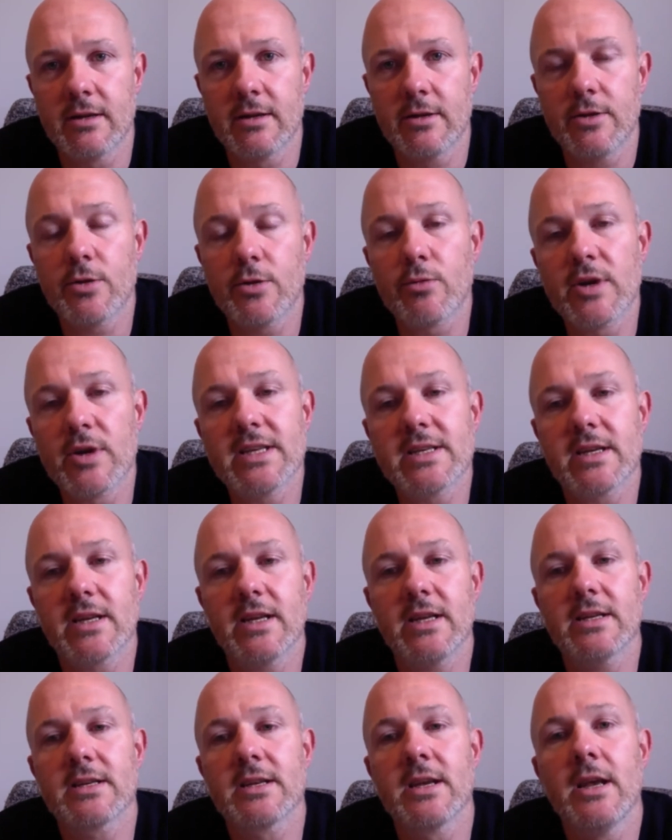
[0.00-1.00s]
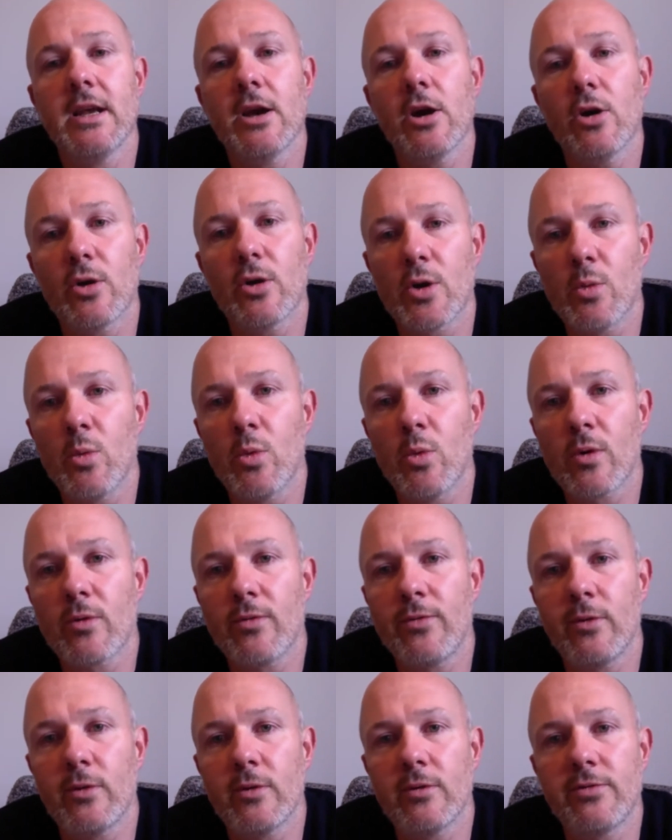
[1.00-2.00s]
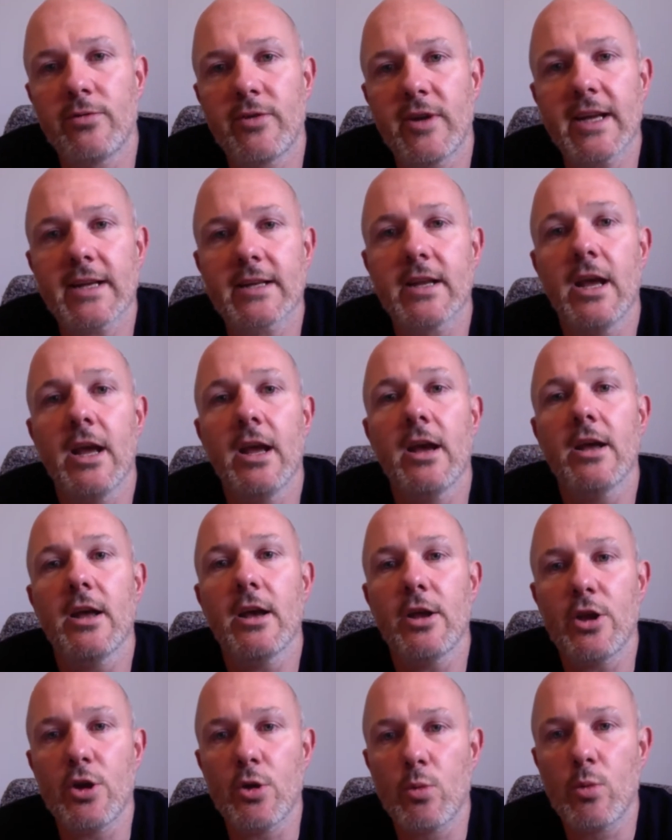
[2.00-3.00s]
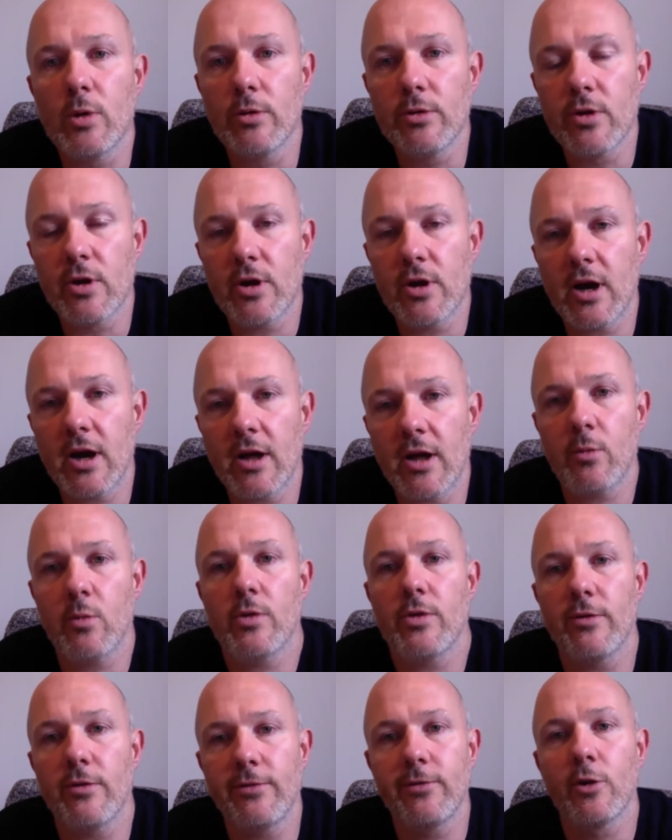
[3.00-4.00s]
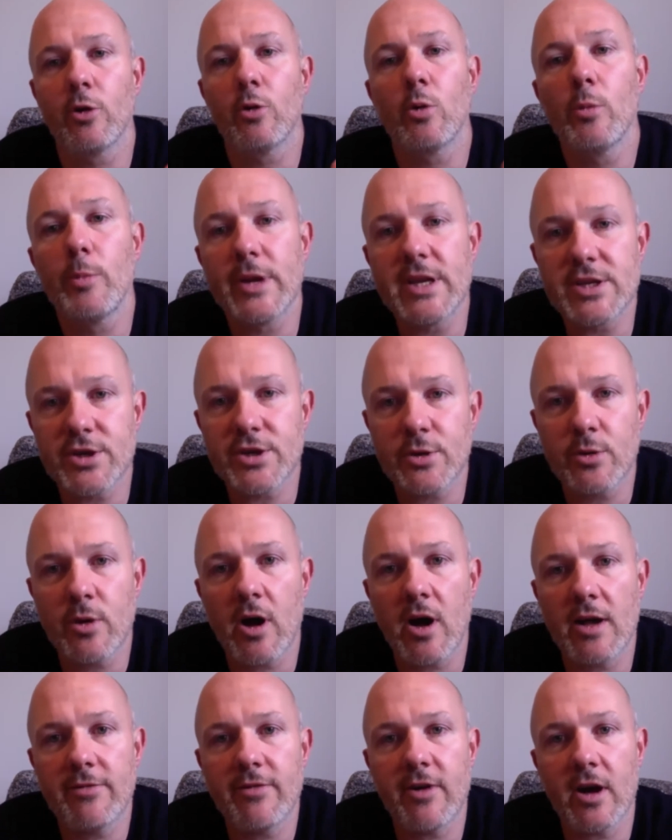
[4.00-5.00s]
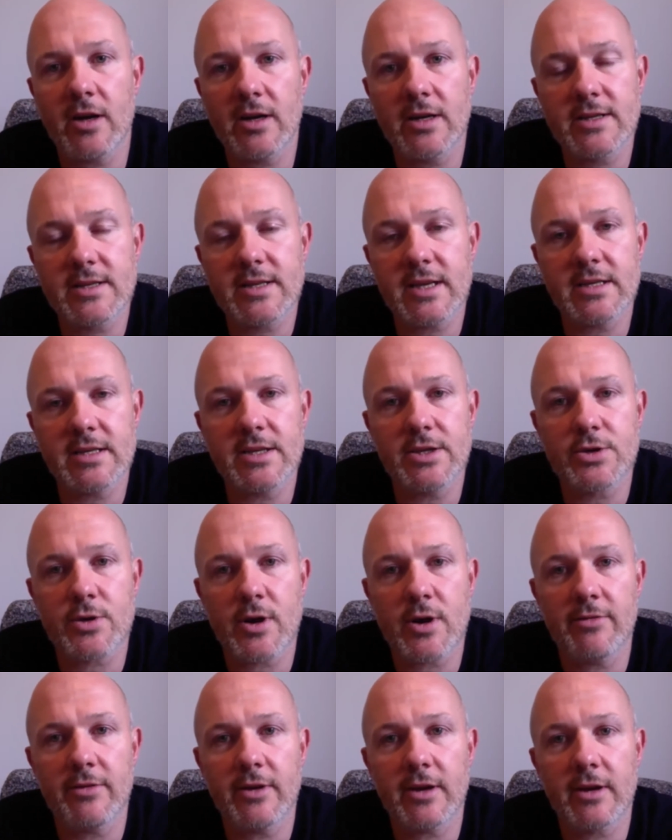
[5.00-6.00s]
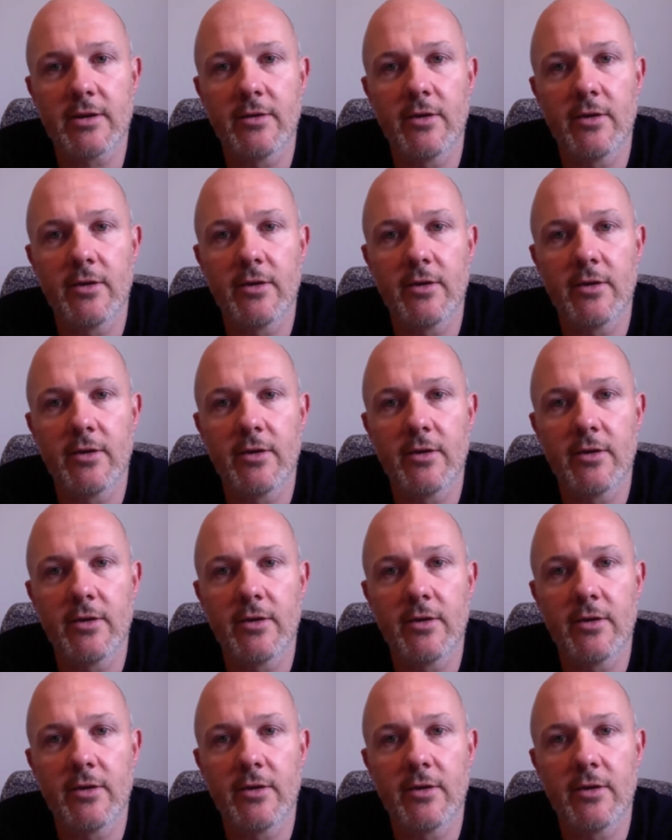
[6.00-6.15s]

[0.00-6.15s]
The reason is, on a waterfall effect, you will not, the floor will be too high for unconsented traffic.